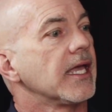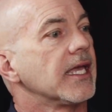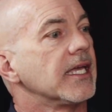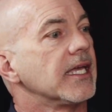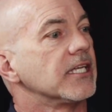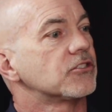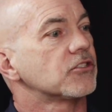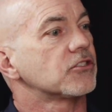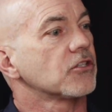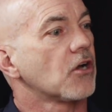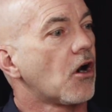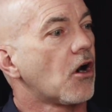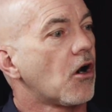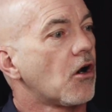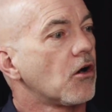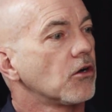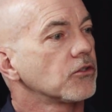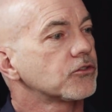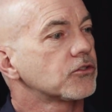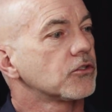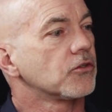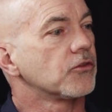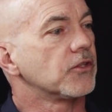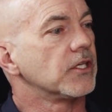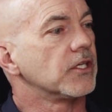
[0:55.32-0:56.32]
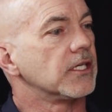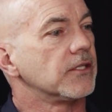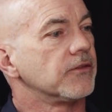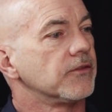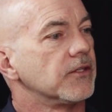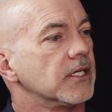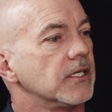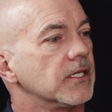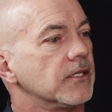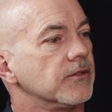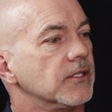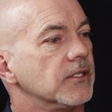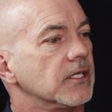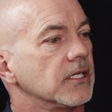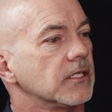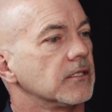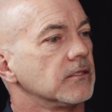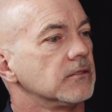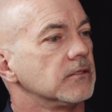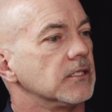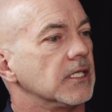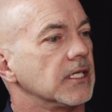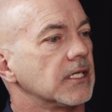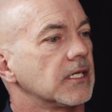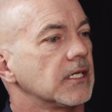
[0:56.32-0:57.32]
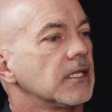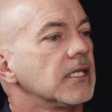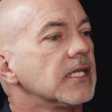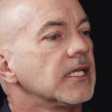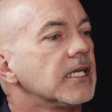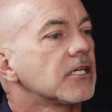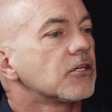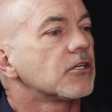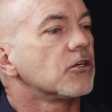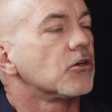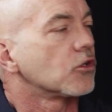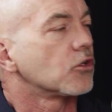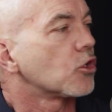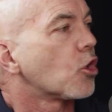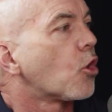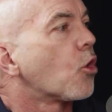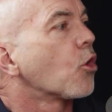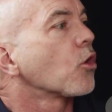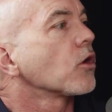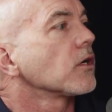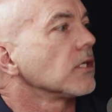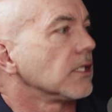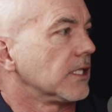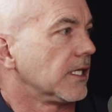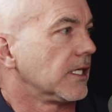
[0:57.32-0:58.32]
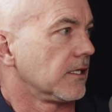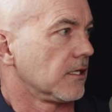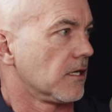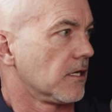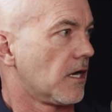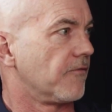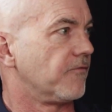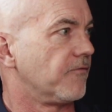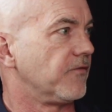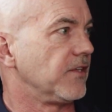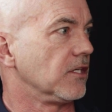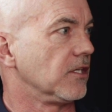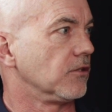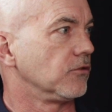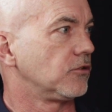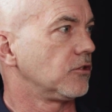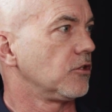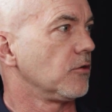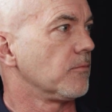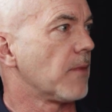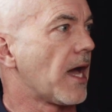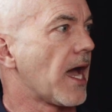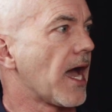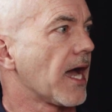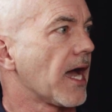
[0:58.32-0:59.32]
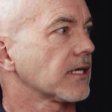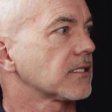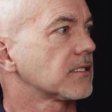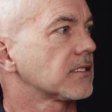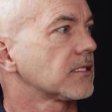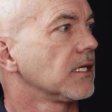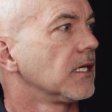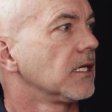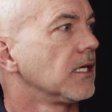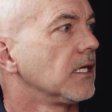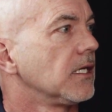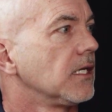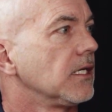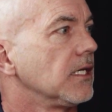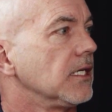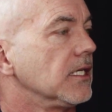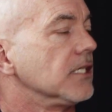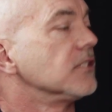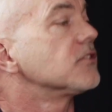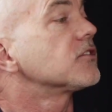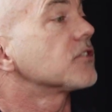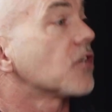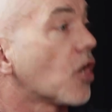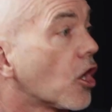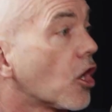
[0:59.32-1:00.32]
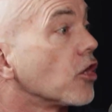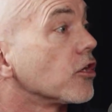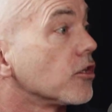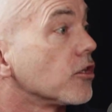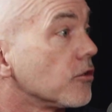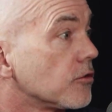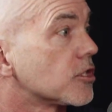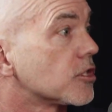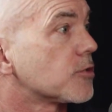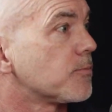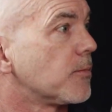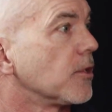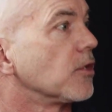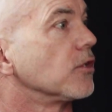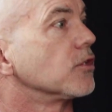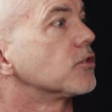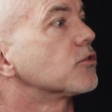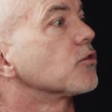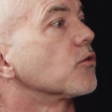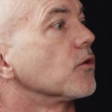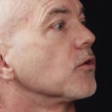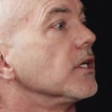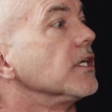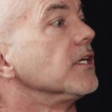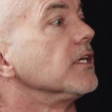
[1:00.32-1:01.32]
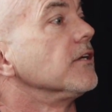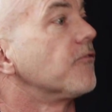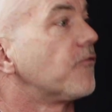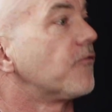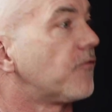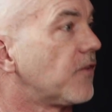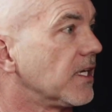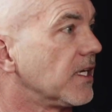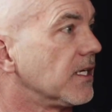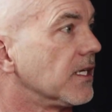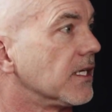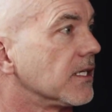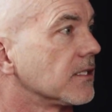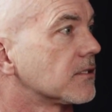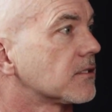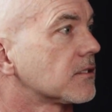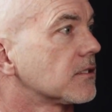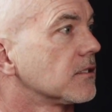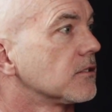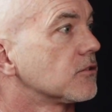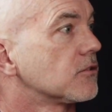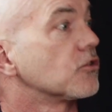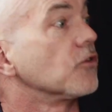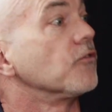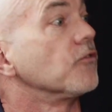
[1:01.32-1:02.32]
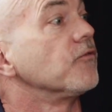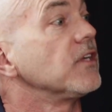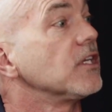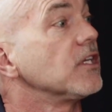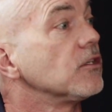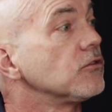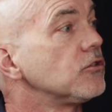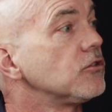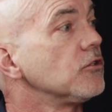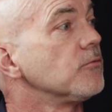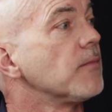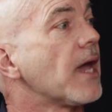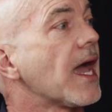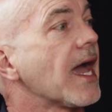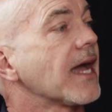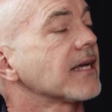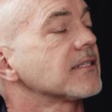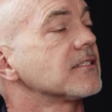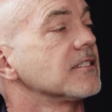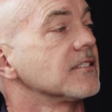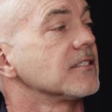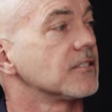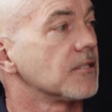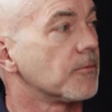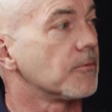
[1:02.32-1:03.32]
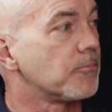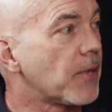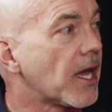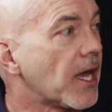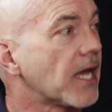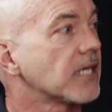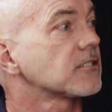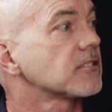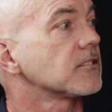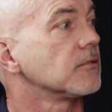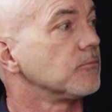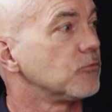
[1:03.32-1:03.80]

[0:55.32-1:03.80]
It's also the, the, the, the clinical correlate of VO2 max is cardiorespiratory fitness. So VO2 max is the best